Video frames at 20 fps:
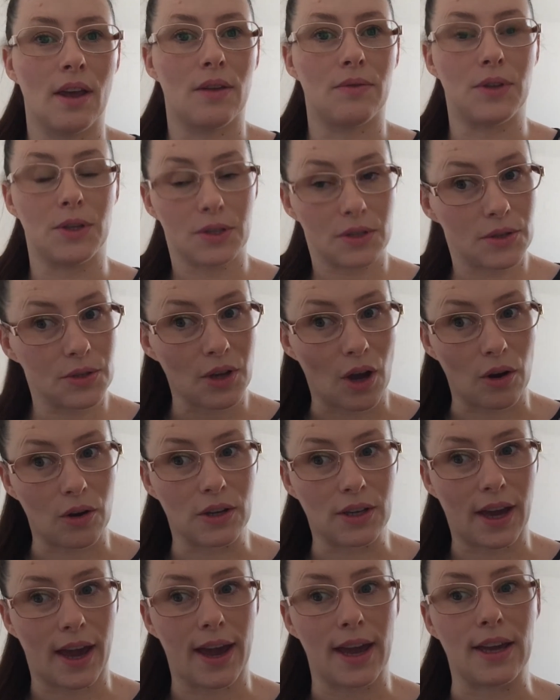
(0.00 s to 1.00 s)
this is
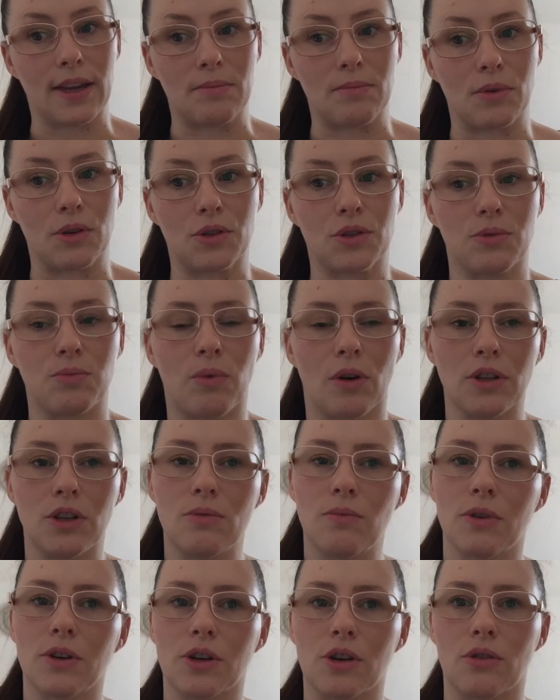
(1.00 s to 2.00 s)
okay, because what you
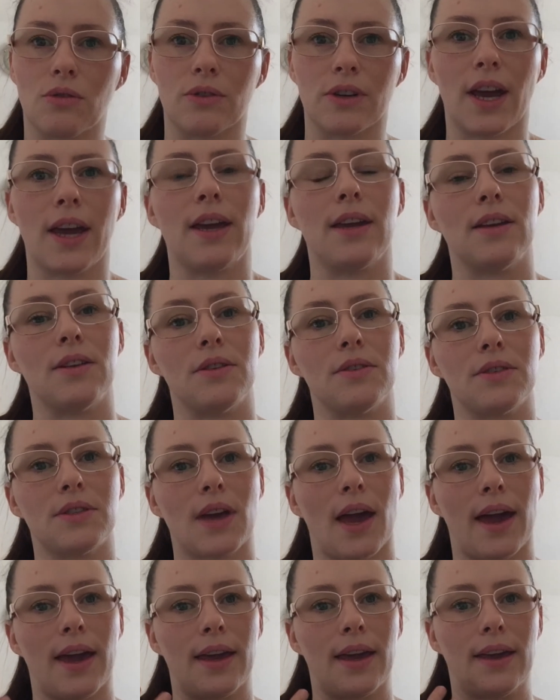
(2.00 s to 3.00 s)
want to create is
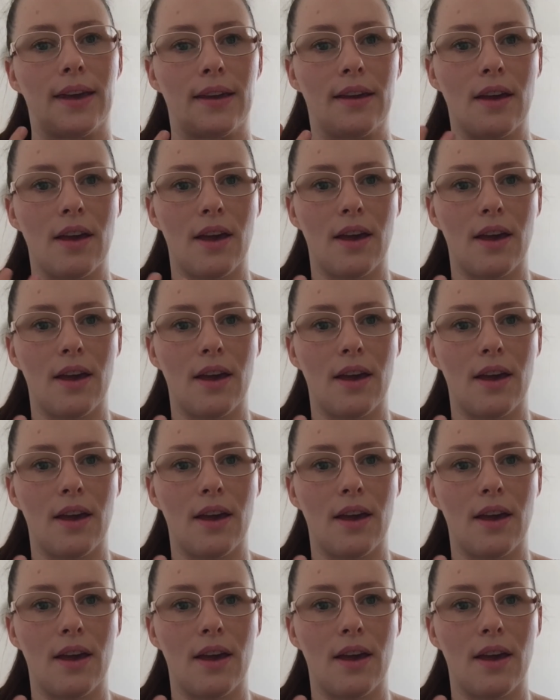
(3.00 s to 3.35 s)
a